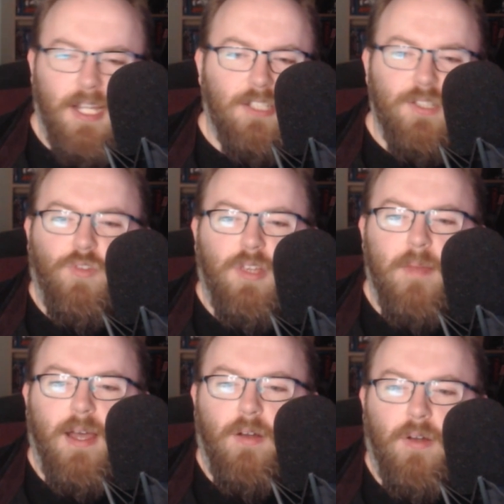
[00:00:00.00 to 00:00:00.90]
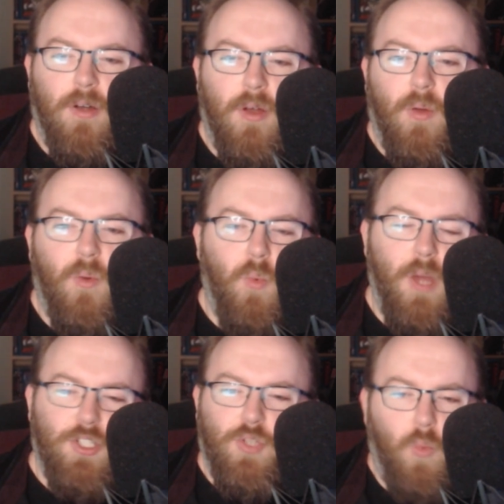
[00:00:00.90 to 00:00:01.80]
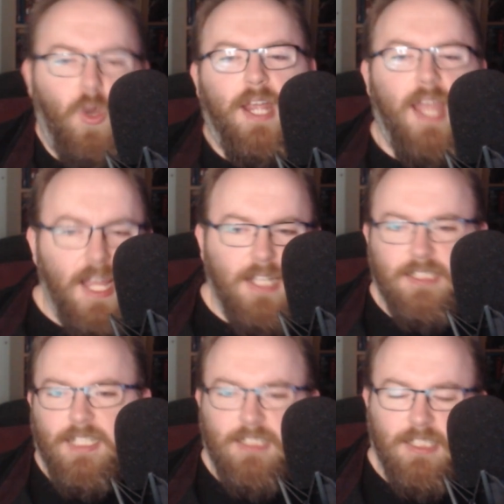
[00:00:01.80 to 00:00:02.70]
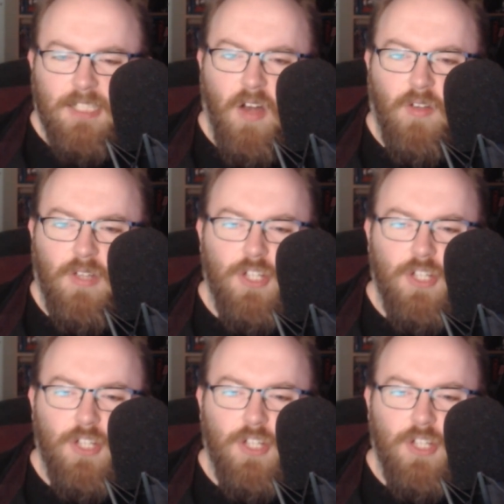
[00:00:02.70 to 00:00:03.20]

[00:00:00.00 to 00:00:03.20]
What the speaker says: It doesn't really matter which one it is necessarily.